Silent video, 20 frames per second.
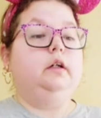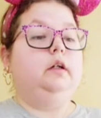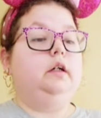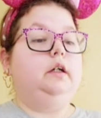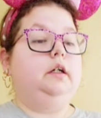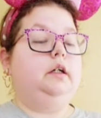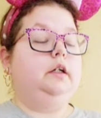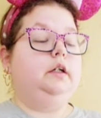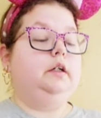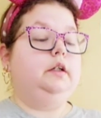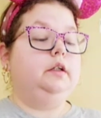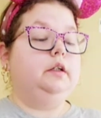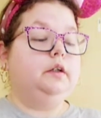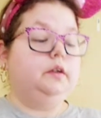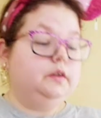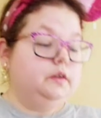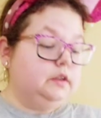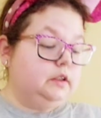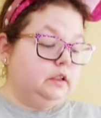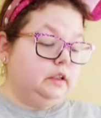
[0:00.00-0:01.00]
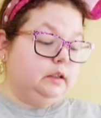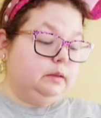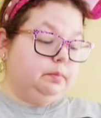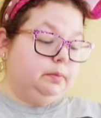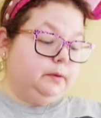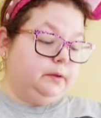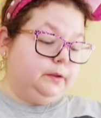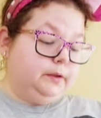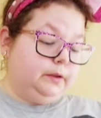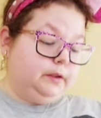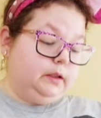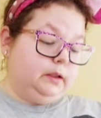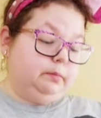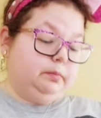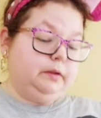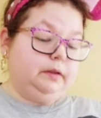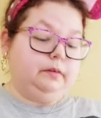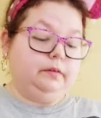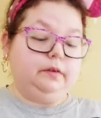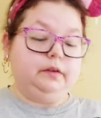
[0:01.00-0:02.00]
And no, it's not a party,
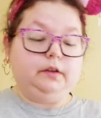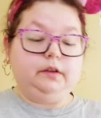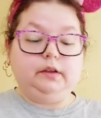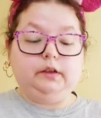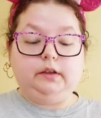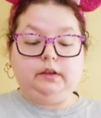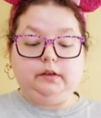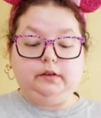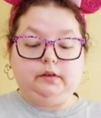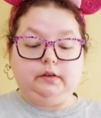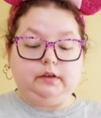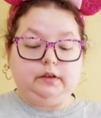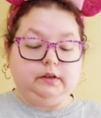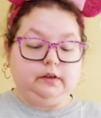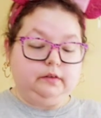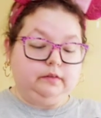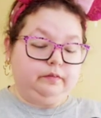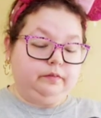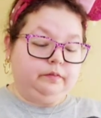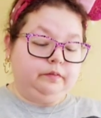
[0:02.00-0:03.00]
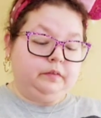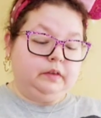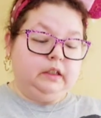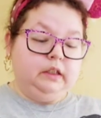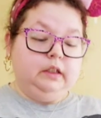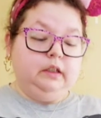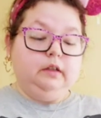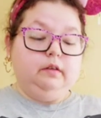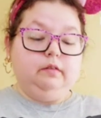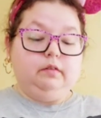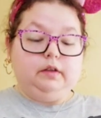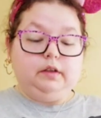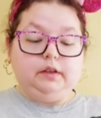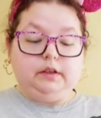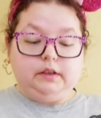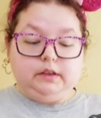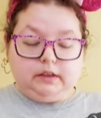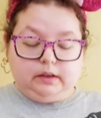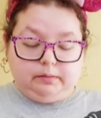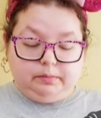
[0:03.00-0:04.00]
but we're still gonna want to
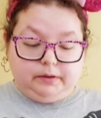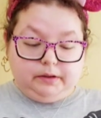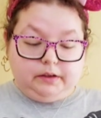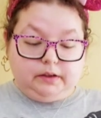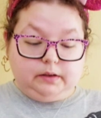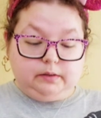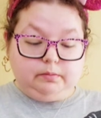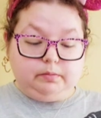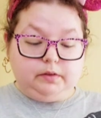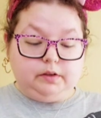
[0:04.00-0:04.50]
celebrate him.